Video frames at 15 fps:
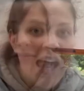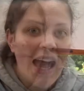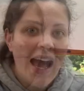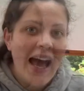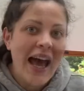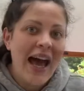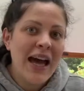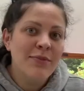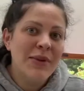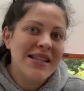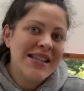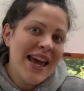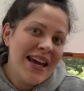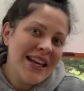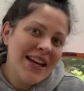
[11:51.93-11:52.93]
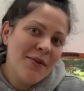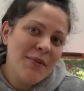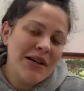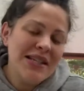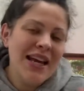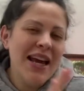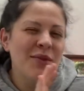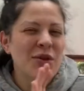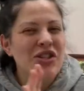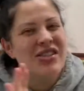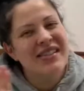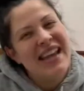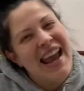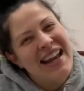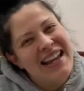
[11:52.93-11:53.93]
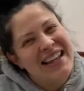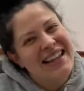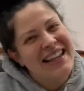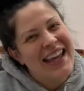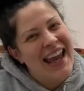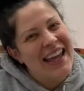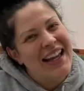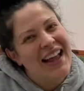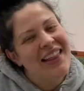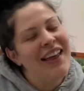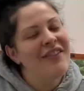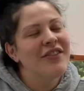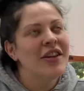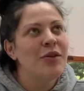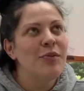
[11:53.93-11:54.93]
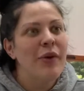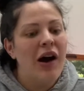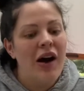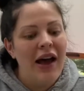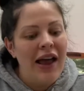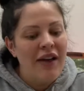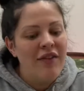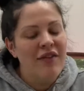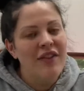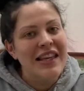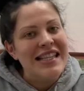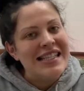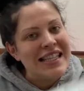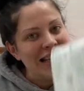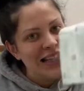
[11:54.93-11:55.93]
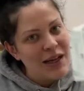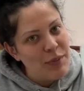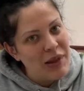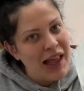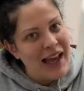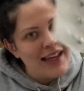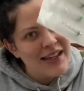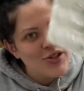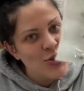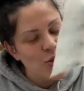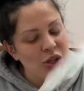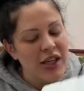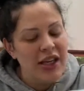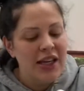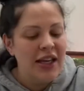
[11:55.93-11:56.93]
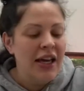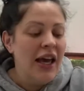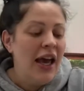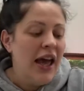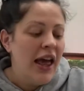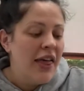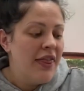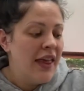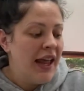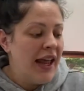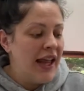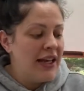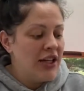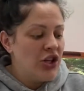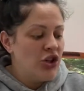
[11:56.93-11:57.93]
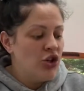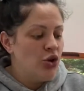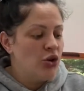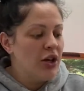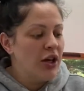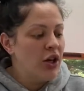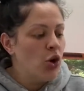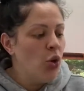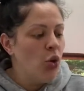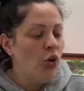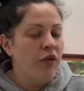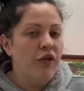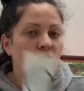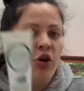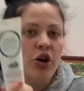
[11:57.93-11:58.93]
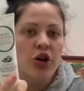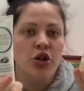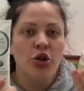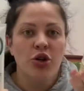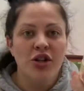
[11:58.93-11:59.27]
And my second number 10, which is technically kind of 11, but if these didn't apply to you, then you can go for your